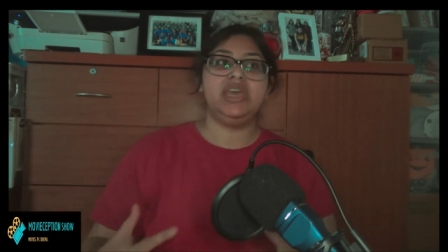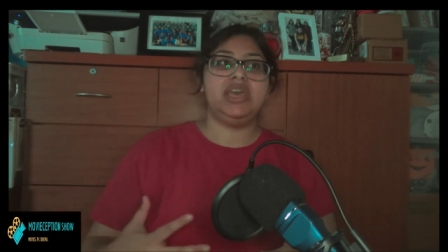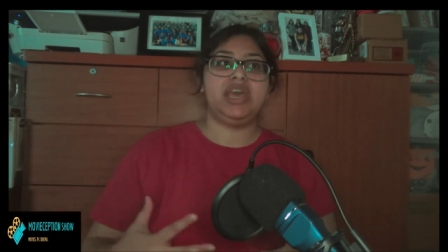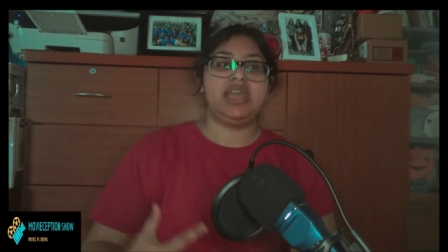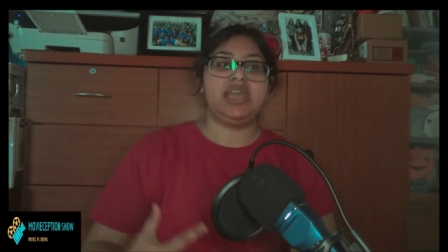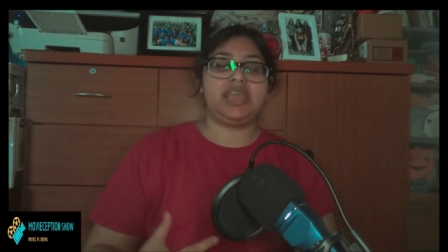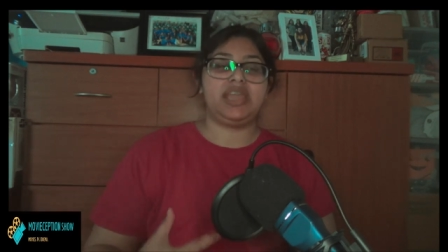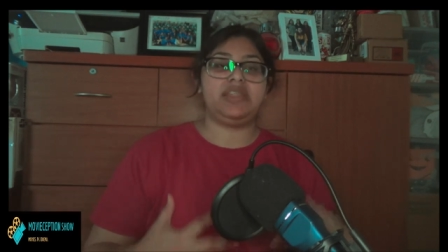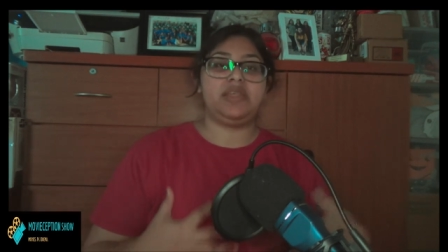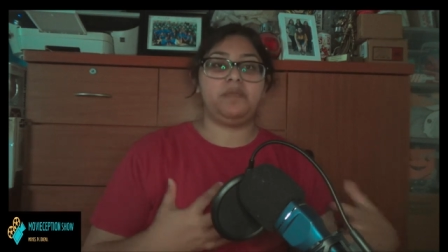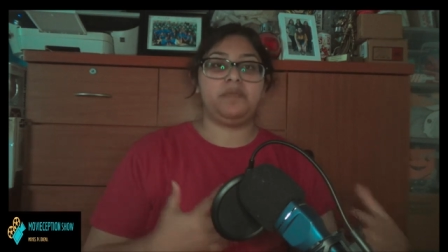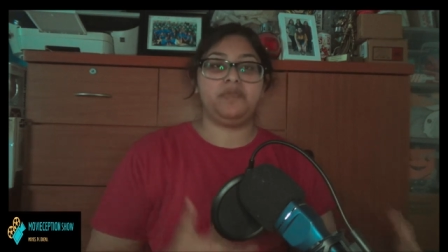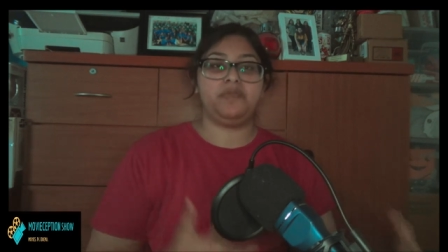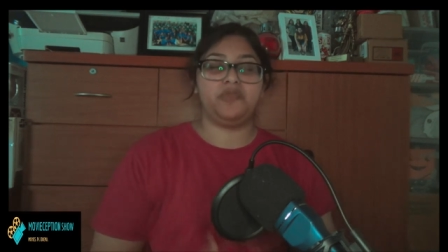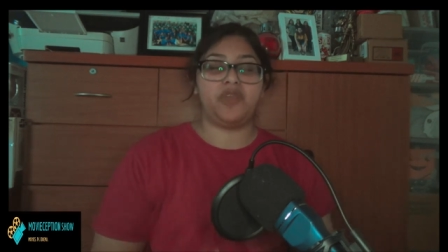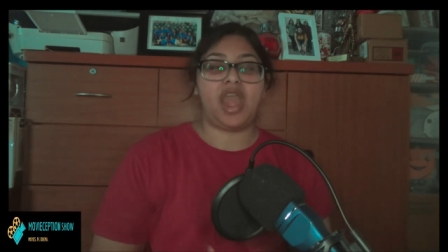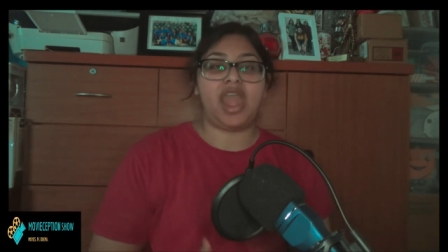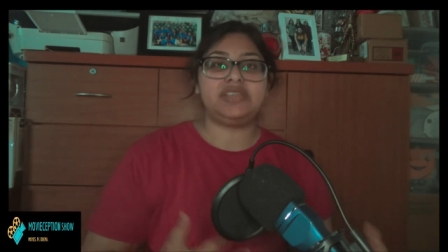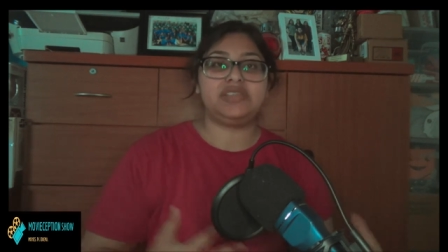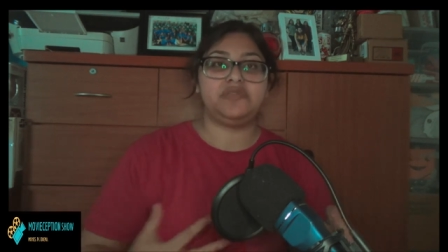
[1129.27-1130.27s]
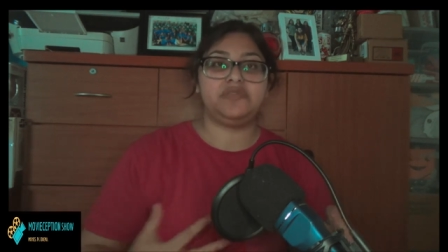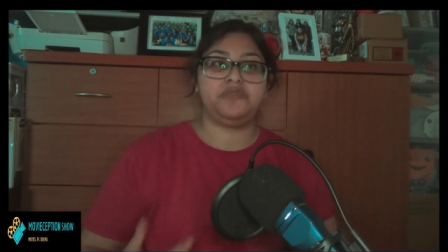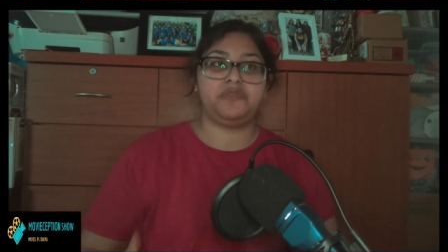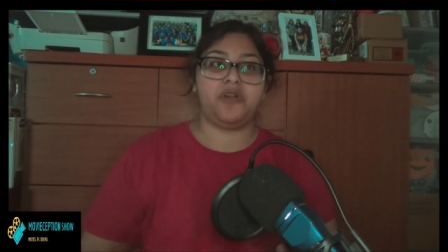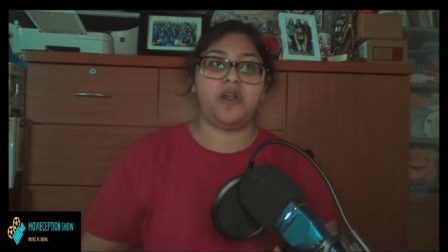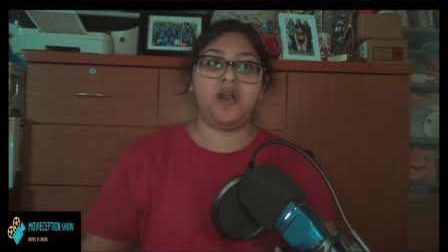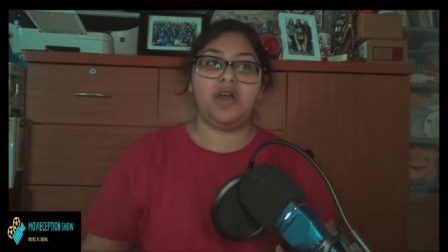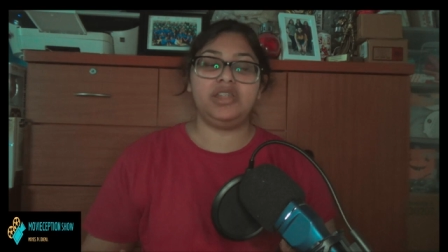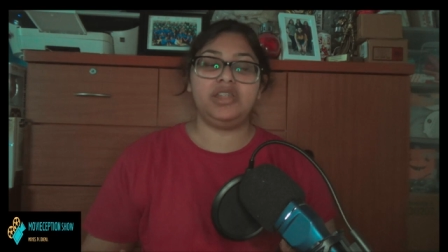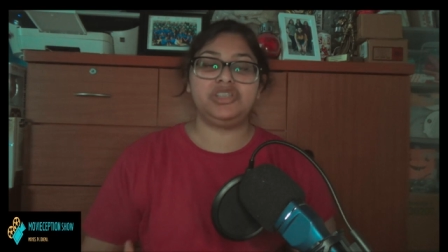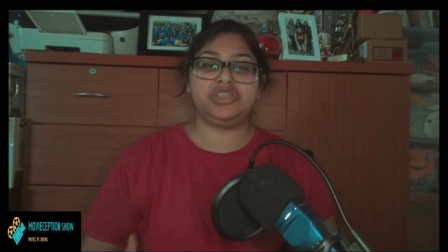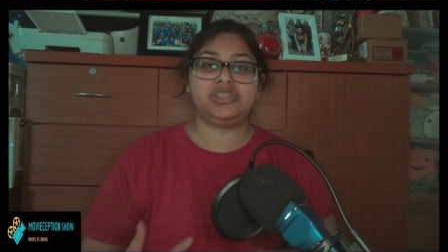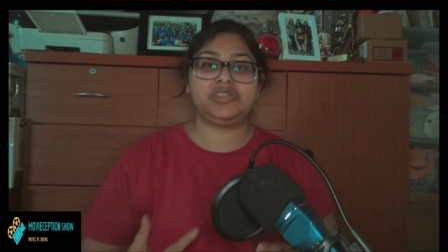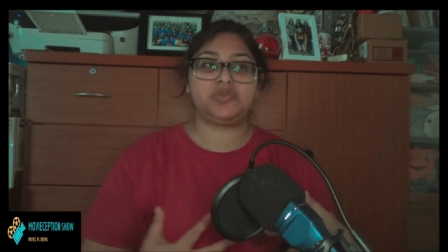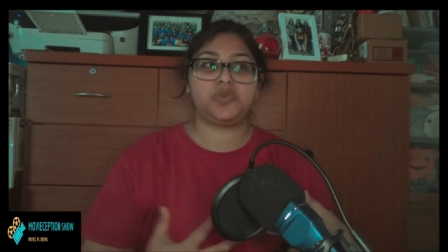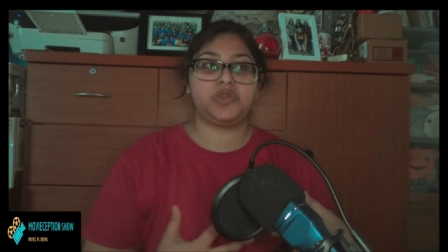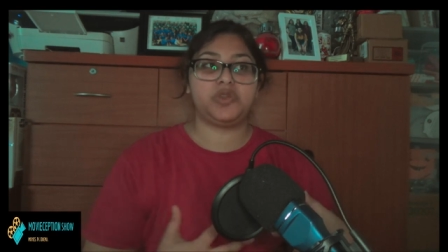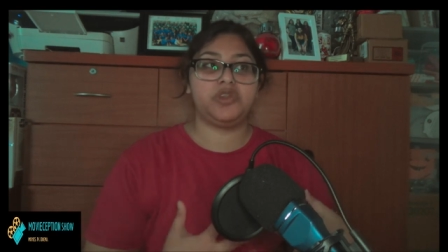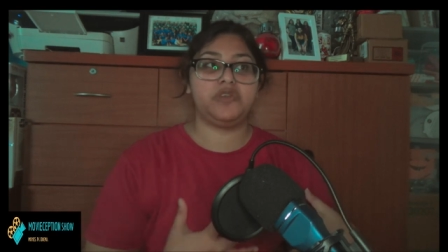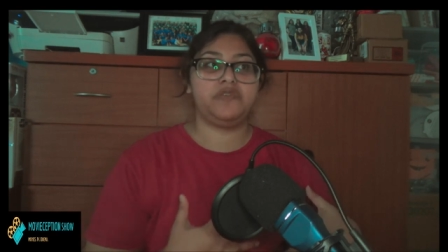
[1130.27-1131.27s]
again, the rise and fall and just sort of